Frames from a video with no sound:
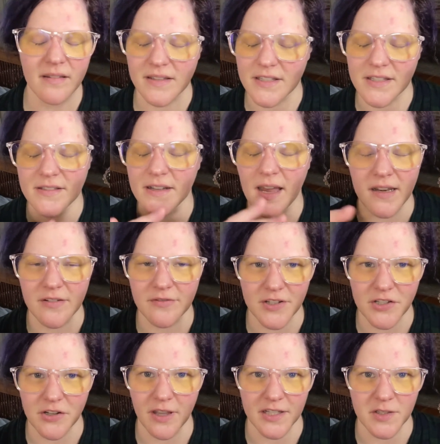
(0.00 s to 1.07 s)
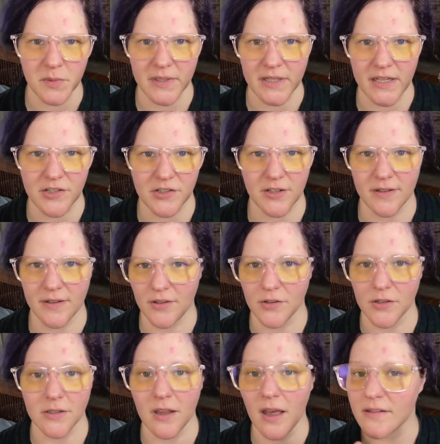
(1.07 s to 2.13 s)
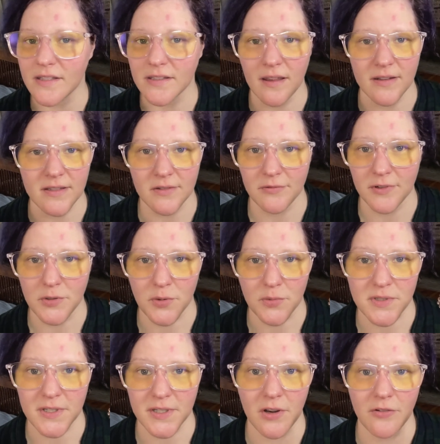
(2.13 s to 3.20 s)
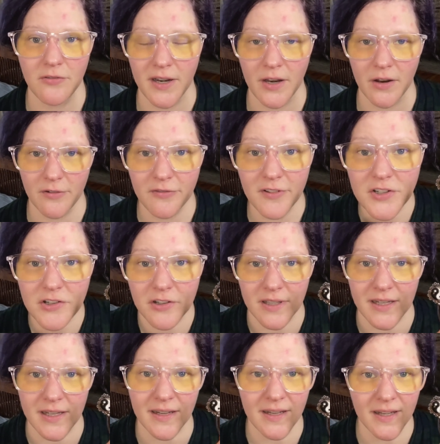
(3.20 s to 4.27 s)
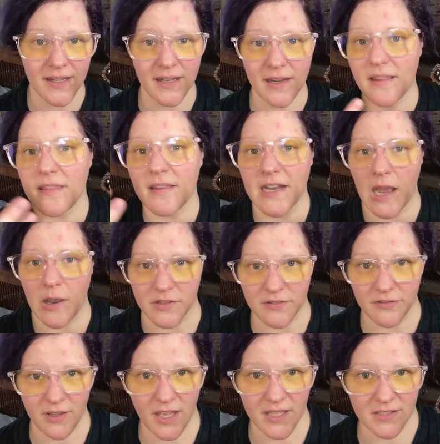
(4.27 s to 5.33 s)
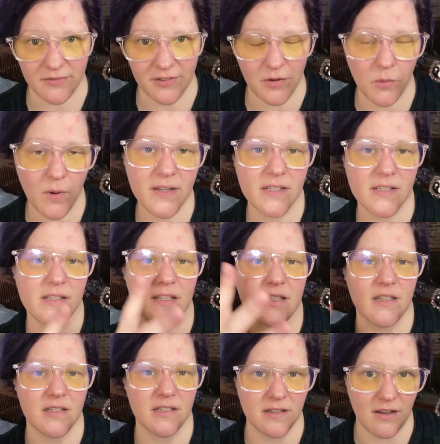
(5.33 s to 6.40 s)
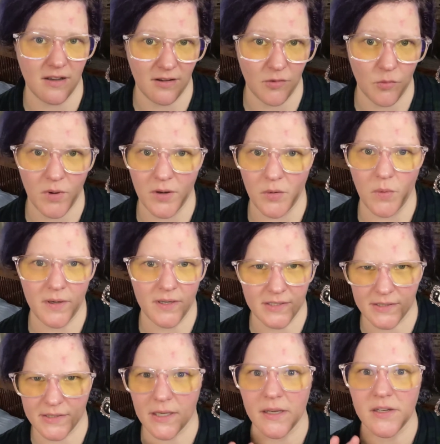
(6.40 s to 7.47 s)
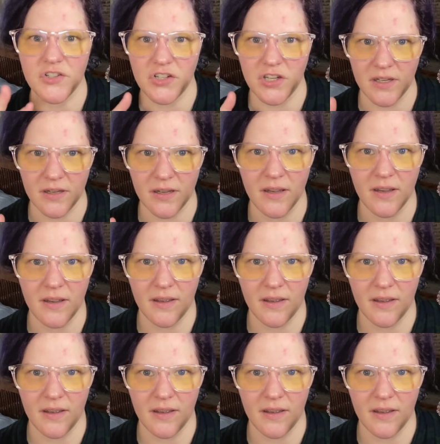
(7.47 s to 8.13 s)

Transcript: This is not an official explanation. There are lots and lots of resources to go find out officially in the Taoist philosophy. What is the yin yang? What, what is Tai Chi?